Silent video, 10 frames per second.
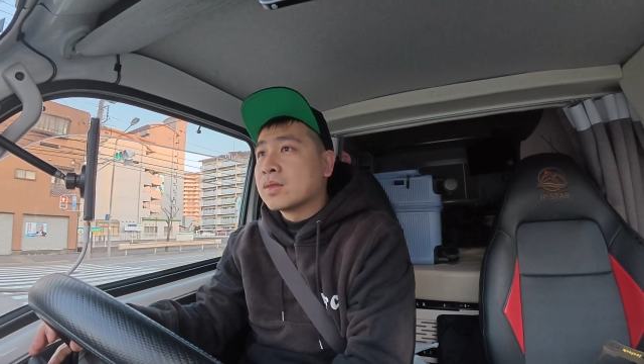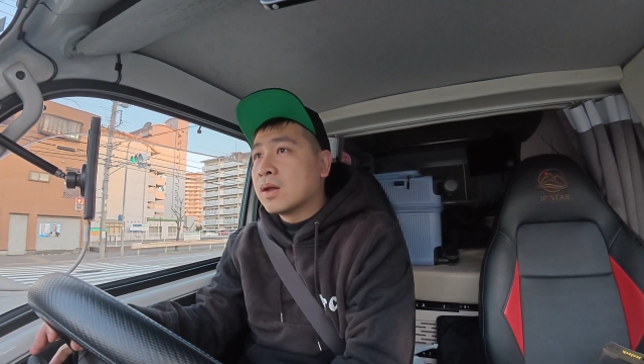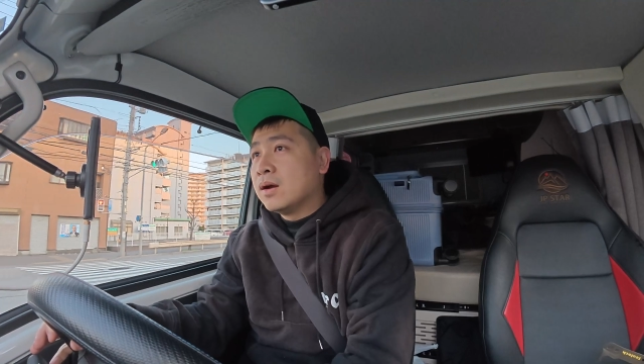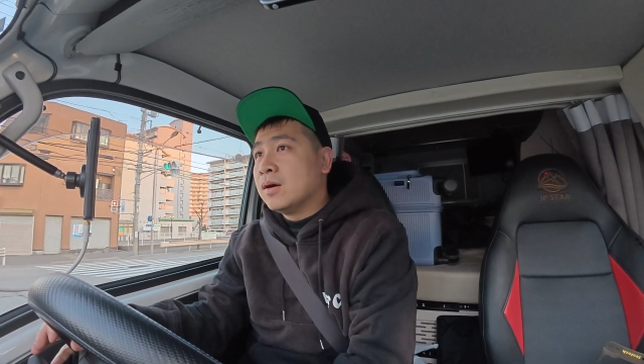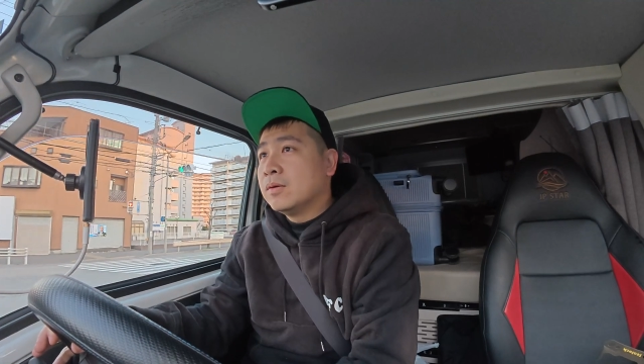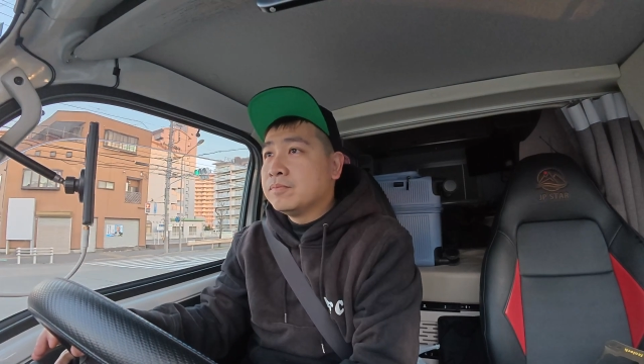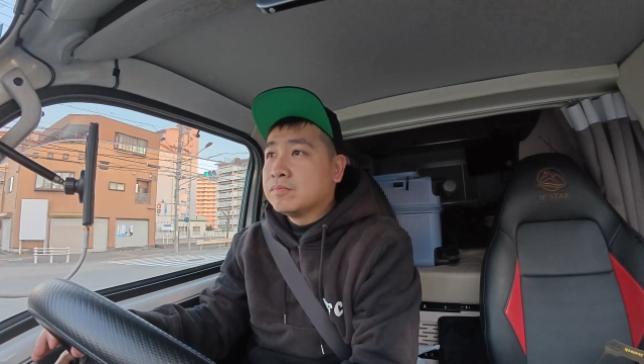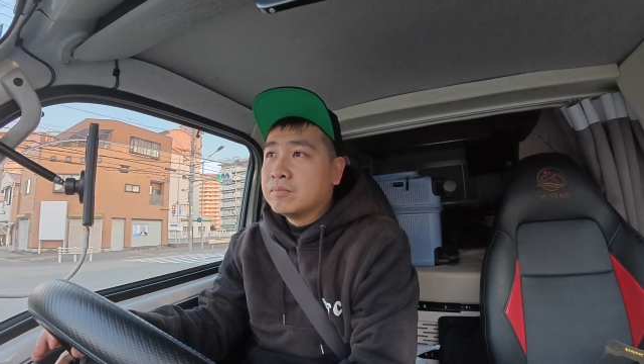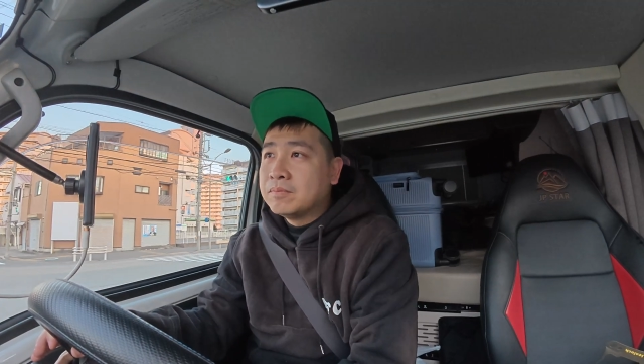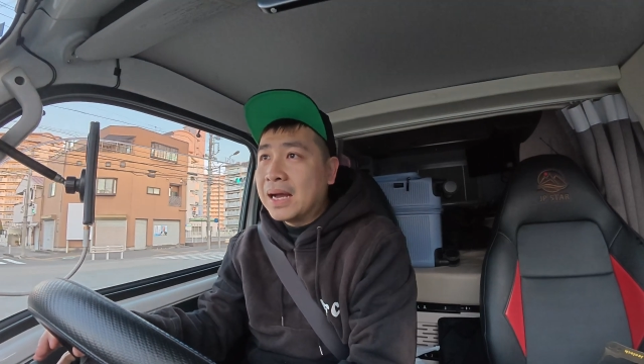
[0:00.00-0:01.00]

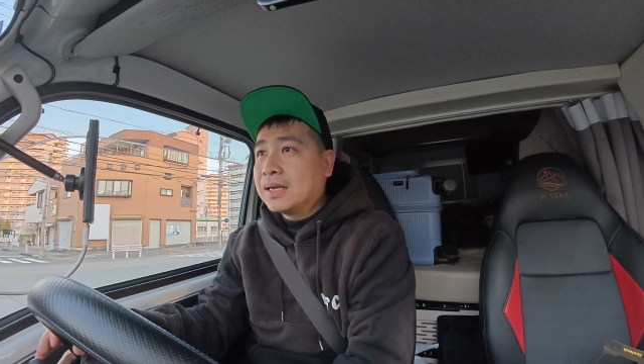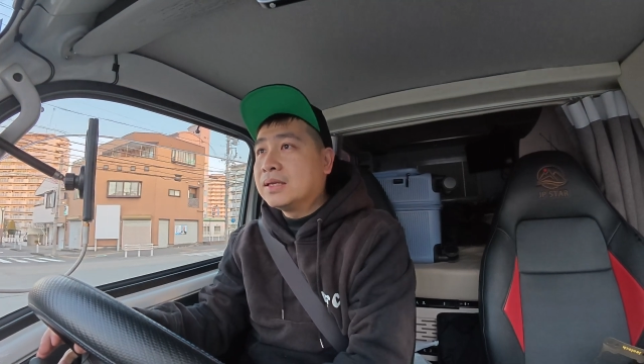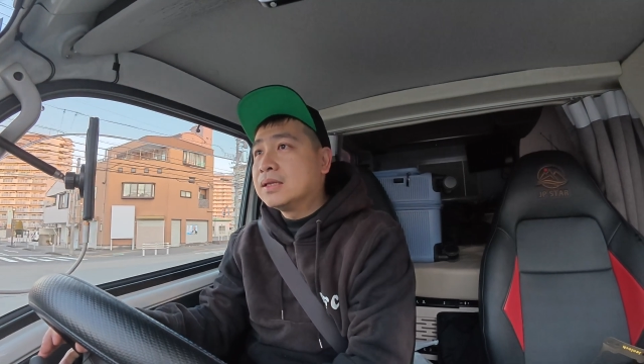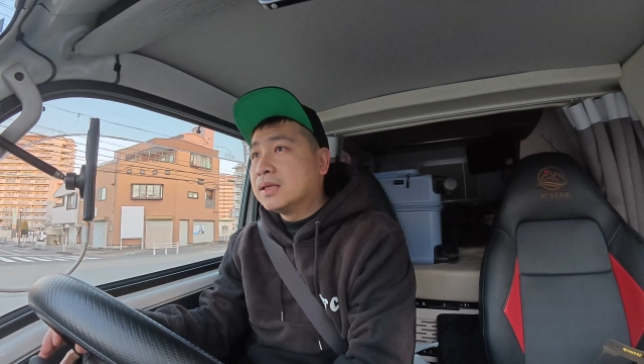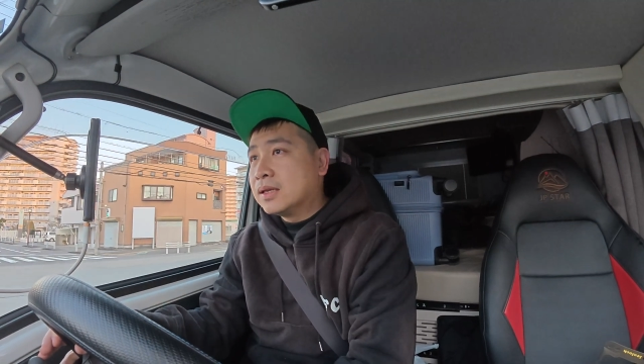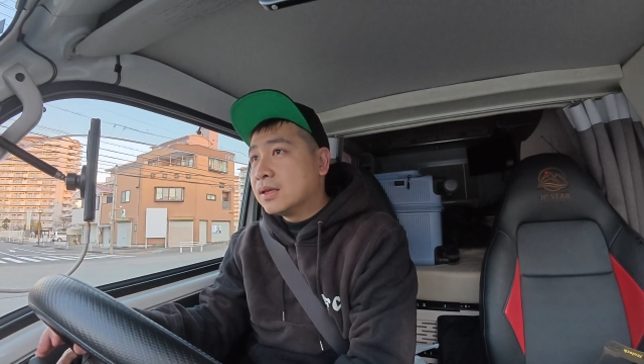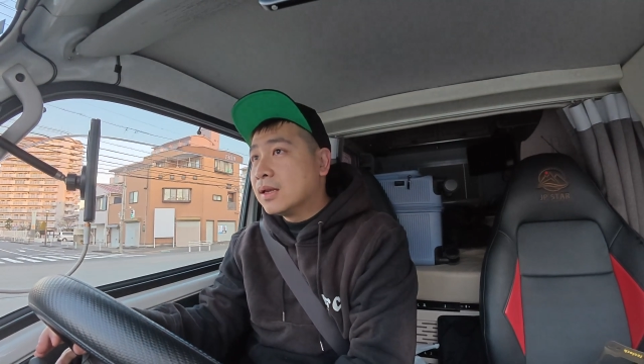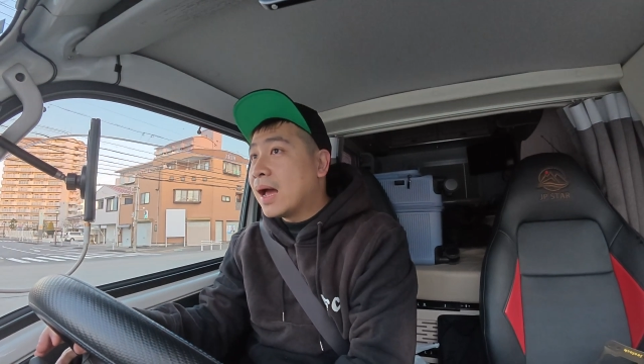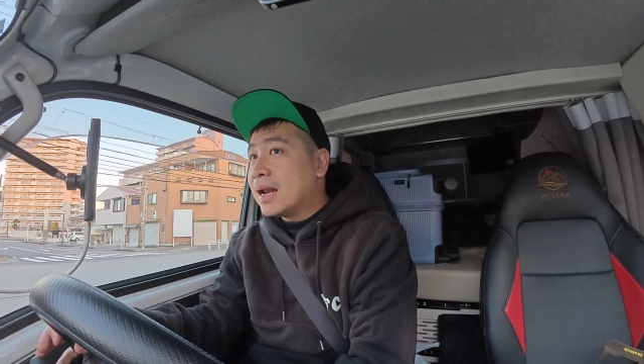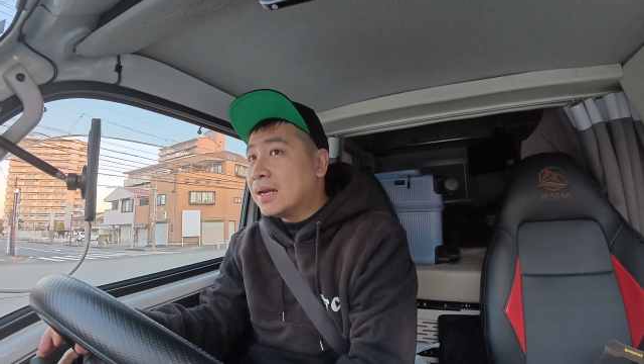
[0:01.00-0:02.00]
But
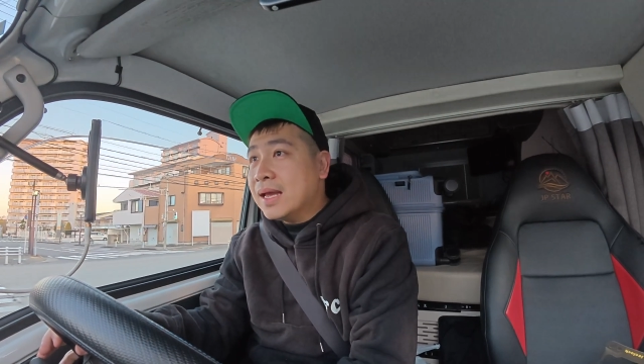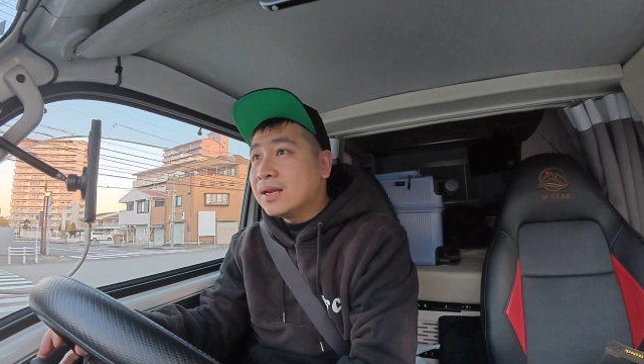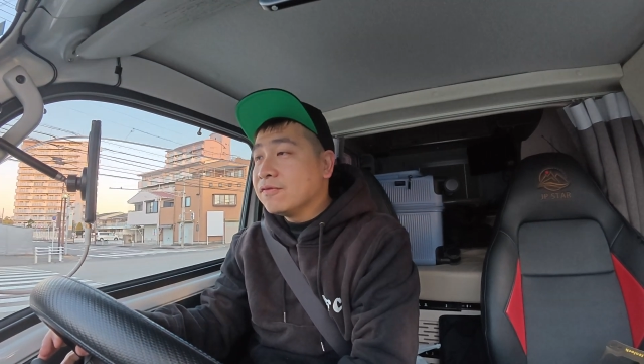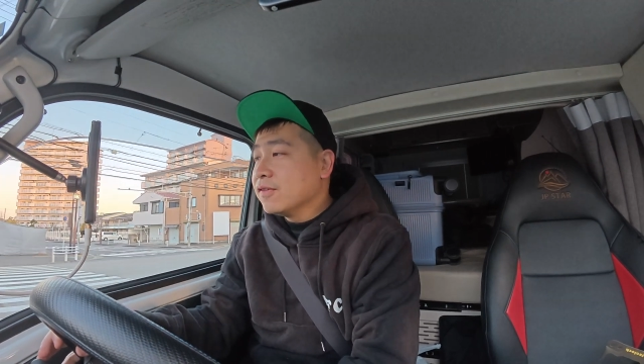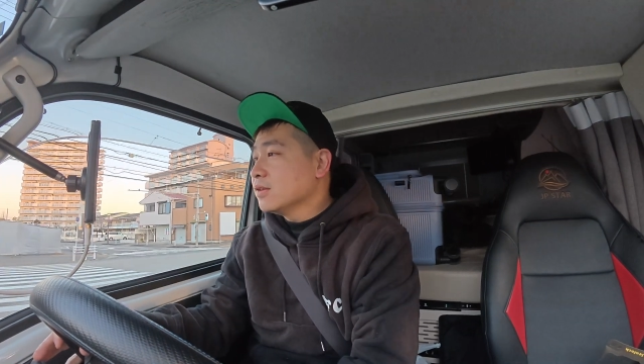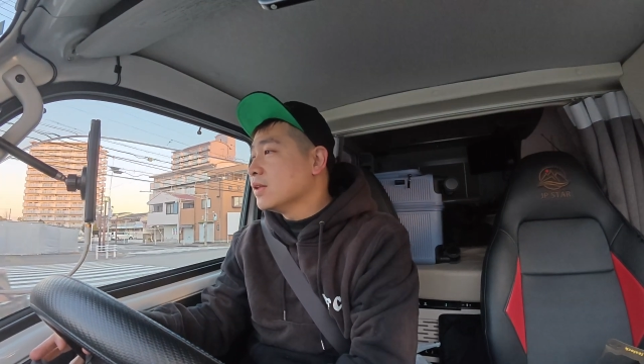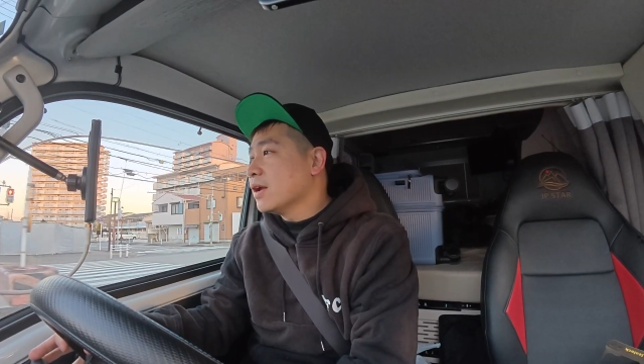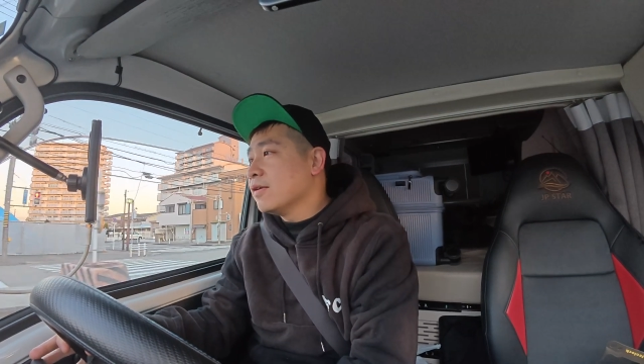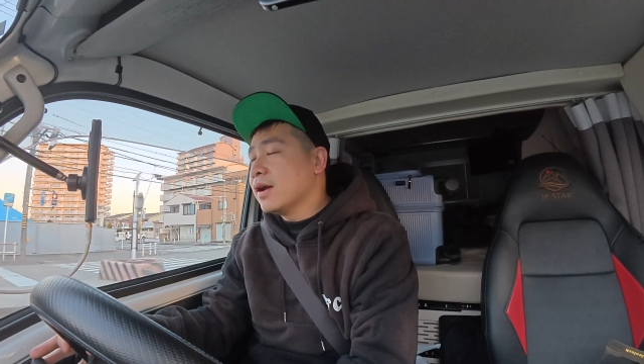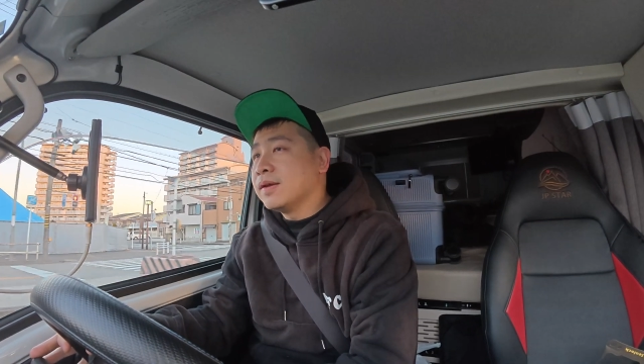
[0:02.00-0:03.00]
unlike the first
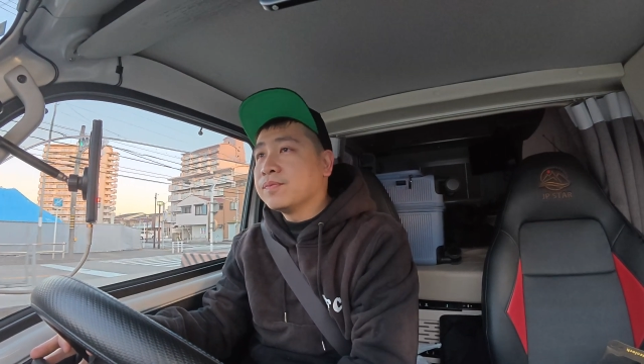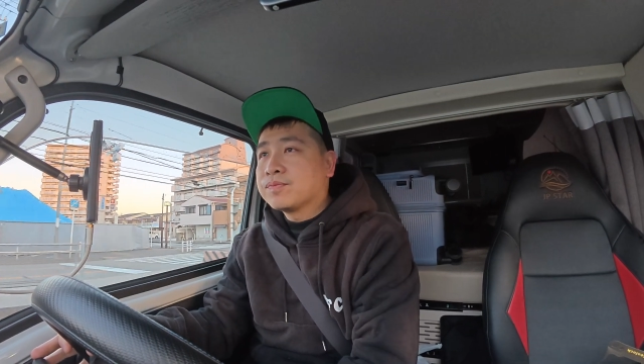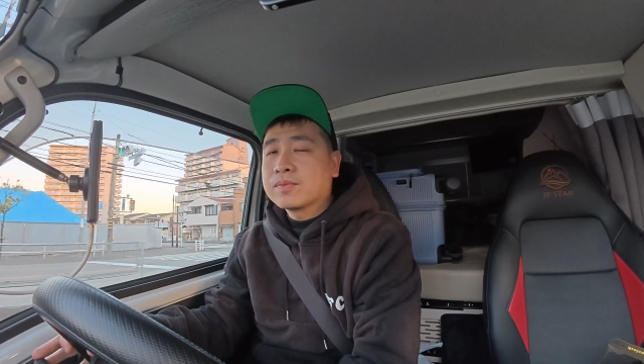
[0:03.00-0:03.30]
night, right?